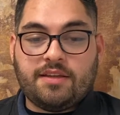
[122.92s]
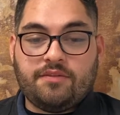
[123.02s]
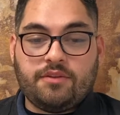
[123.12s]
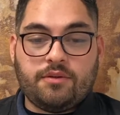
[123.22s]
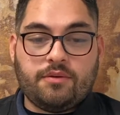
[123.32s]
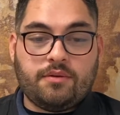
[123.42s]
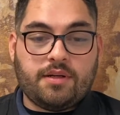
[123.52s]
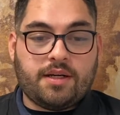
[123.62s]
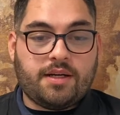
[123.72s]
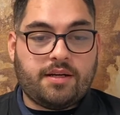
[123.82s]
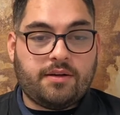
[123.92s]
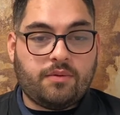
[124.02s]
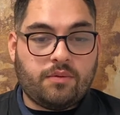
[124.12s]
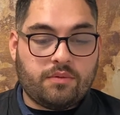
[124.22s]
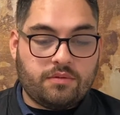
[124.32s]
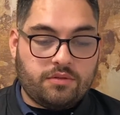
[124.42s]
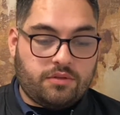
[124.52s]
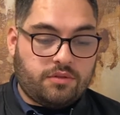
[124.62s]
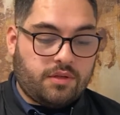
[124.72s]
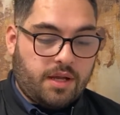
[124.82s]
you
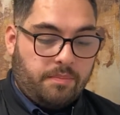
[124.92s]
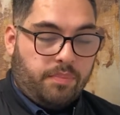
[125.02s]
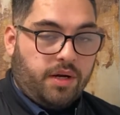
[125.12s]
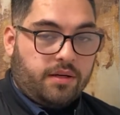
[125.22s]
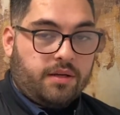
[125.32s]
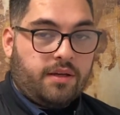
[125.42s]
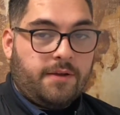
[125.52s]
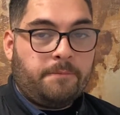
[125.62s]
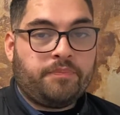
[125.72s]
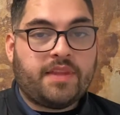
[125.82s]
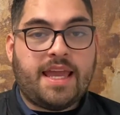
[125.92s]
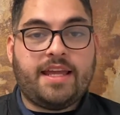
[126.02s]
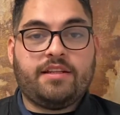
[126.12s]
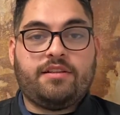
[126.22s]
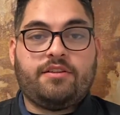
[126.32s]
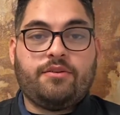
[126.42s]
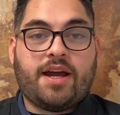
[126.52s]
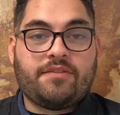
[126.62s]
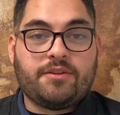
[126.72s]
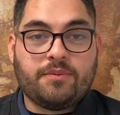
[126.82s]
a book and you
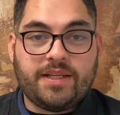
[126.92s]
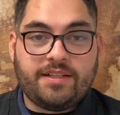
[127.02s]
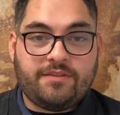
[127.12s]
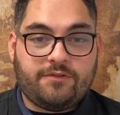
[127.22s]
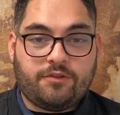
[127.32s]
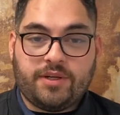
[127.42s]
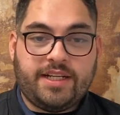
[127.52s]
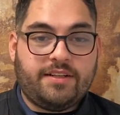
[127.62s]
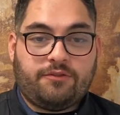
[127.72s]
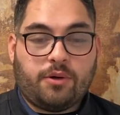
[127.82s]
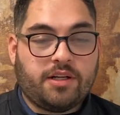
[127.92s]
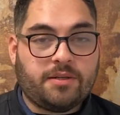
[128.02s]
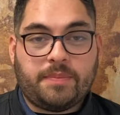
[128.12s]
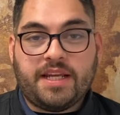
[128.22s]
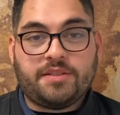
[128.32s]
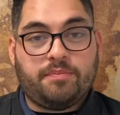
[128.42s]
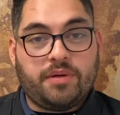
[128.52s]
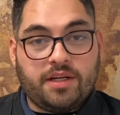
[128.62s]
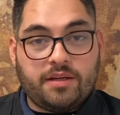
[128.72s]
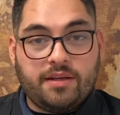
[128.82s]
have to read 300 to 400 page
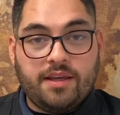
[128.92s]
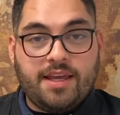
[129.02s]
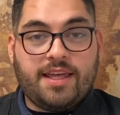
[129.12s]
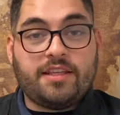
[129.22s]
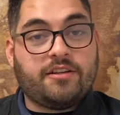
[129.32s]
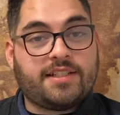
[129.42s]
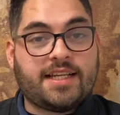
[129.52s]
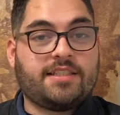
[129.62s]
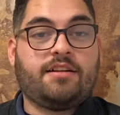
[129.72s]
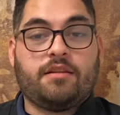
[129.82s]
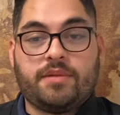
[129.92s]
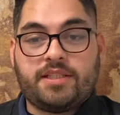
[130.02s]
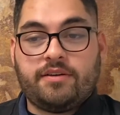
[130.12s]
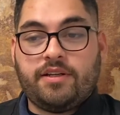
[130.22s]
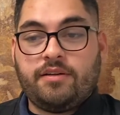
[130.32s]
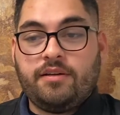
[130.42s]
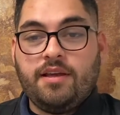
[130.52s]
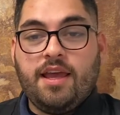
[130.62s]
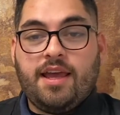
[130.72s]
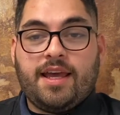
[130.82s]
book, and then you're tested on the material.
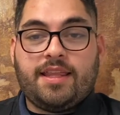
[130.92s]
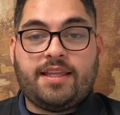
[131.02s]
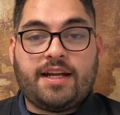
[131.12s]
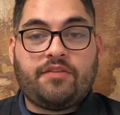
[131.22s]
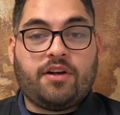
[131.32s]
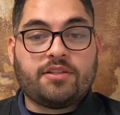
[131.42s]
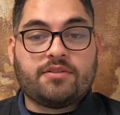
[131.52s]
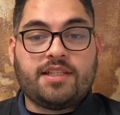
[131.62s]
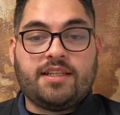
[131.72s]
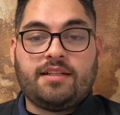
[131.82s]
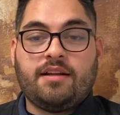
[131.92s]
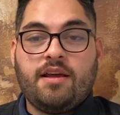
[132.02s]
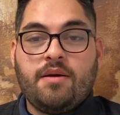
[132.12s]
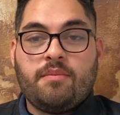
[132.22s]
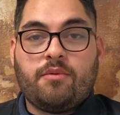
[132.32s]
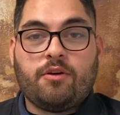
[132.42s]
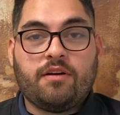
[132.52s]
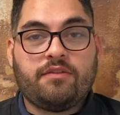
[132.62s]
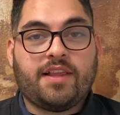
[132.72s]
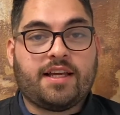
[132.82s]
And then I've also seen more
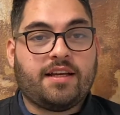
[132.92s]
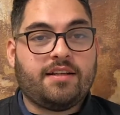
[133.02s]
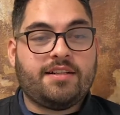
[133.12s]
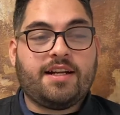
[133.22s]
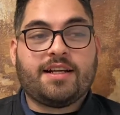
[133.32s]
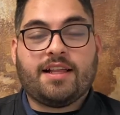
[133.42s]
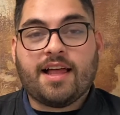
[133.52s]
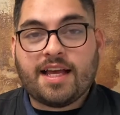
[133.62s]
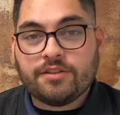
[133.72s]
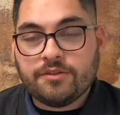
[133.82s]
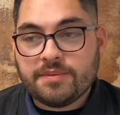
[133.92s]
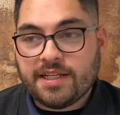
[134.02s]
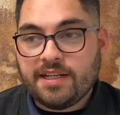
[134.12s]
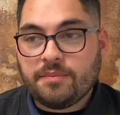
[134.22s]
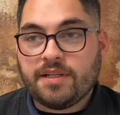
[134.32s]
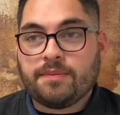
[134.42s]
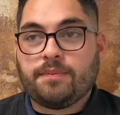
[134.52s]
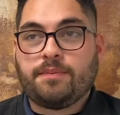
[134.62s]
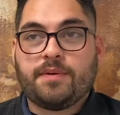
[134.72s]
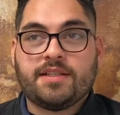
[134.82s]
of like, not a classroom setting, but
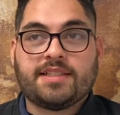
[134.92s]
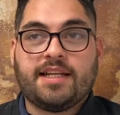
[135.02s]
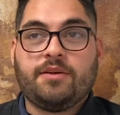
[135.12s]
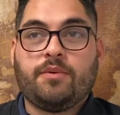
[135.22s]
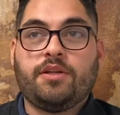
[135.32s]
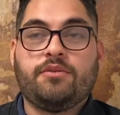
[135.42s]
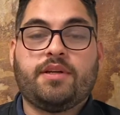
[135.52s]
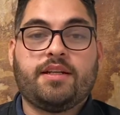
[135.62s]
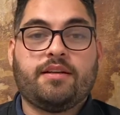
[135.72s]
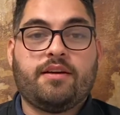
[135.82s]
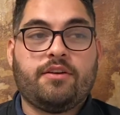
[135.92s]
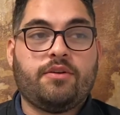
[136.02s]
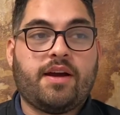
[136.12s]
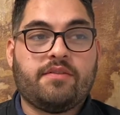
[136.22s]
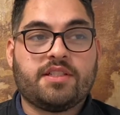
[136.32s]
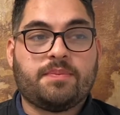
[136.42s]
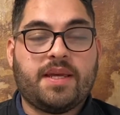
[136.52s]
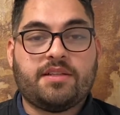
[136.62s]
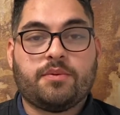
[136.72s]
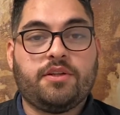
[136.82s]
a setting where you have a
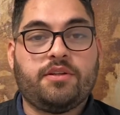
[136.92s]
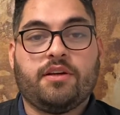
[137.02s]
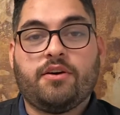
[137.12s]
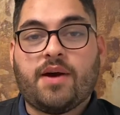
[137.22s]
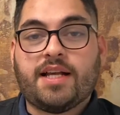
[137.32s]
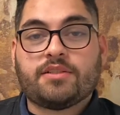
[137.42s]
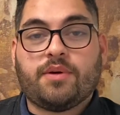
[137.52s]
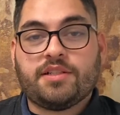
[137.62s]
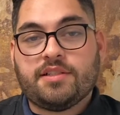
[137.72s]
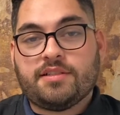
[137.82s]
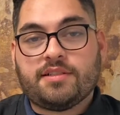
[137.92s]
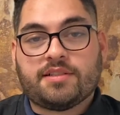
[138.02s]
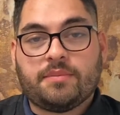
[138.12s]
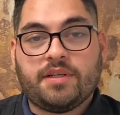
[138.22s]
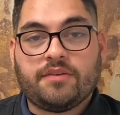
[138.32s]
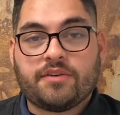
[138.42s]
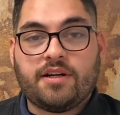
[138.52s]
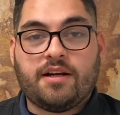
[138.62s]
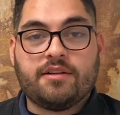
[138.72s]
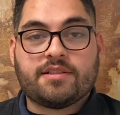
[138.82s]
space where you can go ask questions to somebody if you're
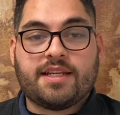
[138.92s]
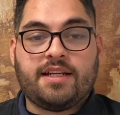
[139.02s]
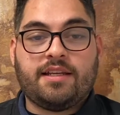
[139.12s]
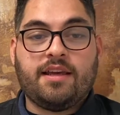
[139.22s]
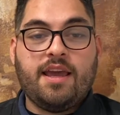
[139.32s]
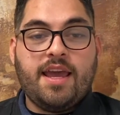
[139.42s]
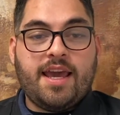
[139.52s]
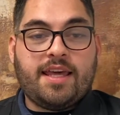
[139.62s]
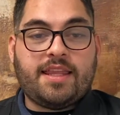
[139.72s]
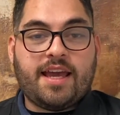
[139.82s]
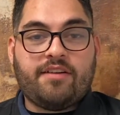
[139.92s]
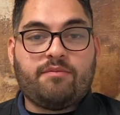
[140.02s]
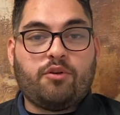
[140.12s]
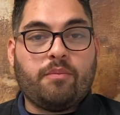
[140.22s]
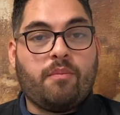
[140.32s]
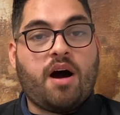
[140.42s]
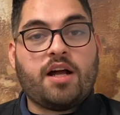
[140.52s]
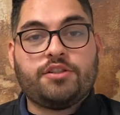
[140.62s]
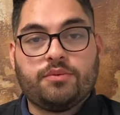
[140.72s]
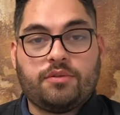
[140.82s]
not understanding, and they have more
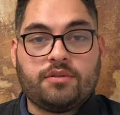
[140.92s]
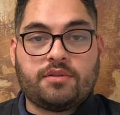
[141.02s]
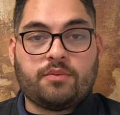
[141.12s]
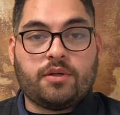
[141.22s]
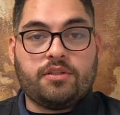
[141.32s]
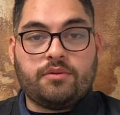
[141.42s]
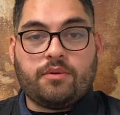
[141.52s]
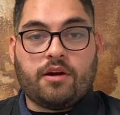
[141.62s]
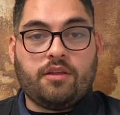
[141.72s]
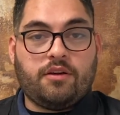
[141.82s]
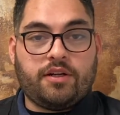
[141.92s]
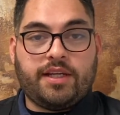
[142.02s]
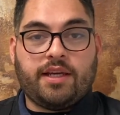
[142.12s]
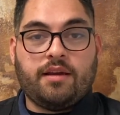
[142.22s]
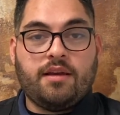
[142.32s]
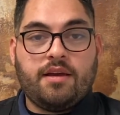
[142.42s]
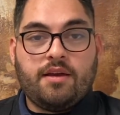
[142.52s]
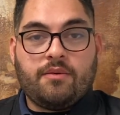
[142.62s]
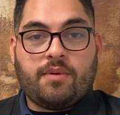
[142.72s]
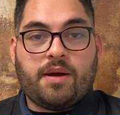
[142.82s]
modules where you are learning
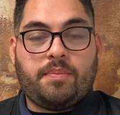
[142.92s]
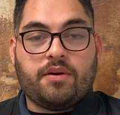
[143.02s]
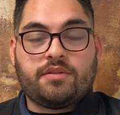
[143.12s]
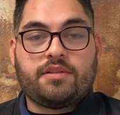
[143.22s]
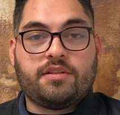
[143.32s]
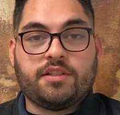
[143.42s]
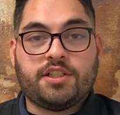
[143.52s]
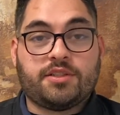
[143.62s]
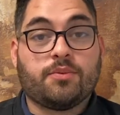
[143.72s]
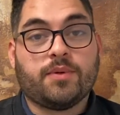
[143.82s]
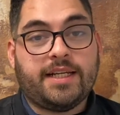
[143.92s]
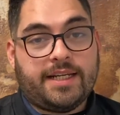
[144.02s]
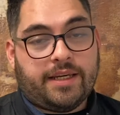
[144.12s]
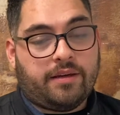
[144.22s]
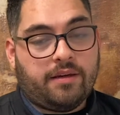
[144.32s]
opposed to just reading.